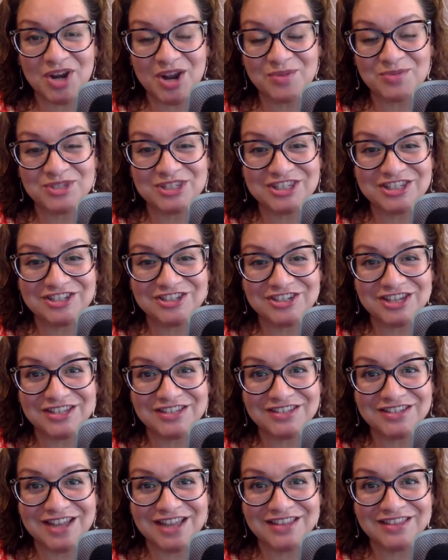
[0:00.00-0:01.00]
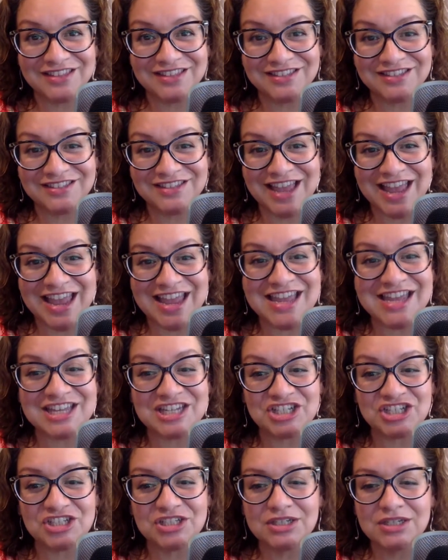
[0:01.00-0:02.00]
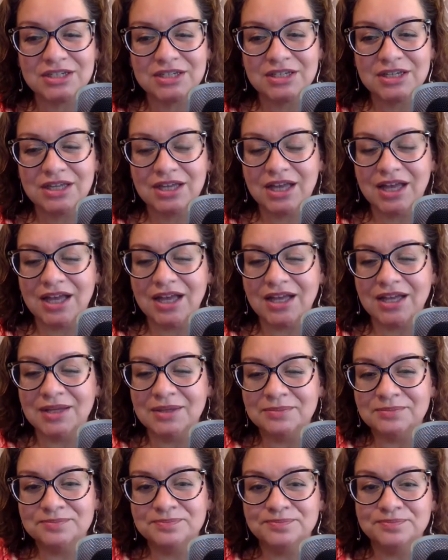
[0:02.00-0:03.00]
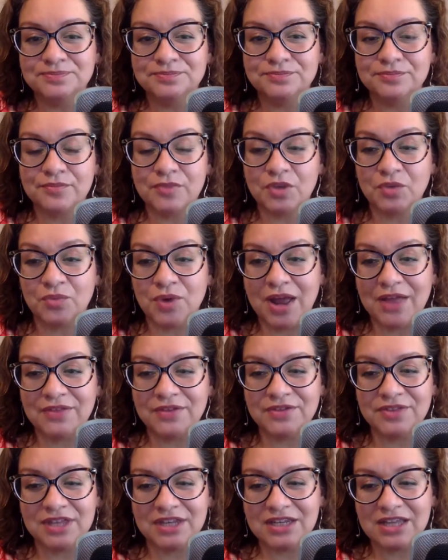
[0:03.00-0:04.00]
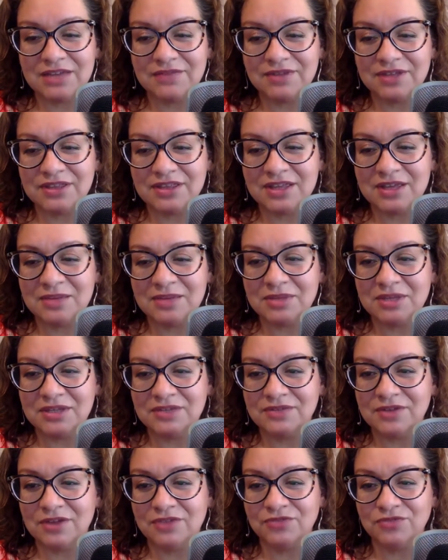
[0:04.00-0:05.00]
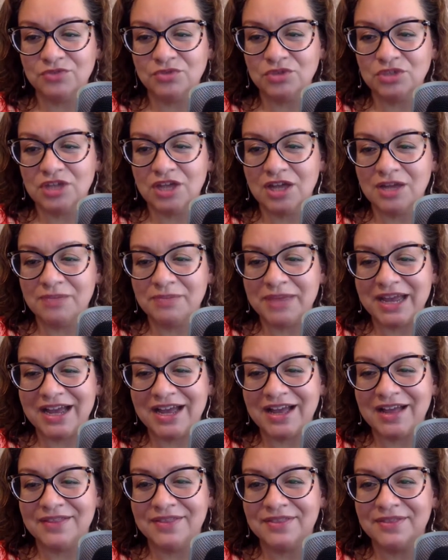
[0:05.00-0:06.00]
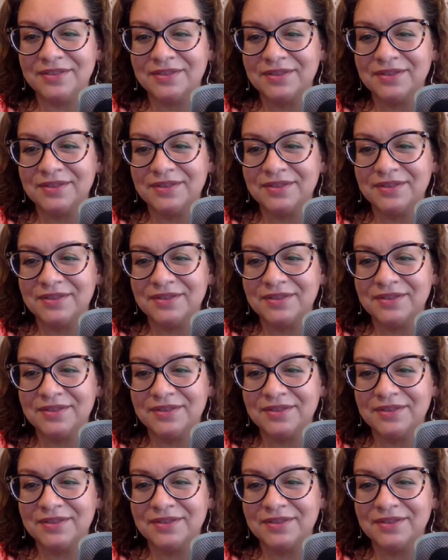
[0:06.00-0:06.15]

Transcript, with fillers: I would suggest at this age, um, rather than giving them a, a full on bath.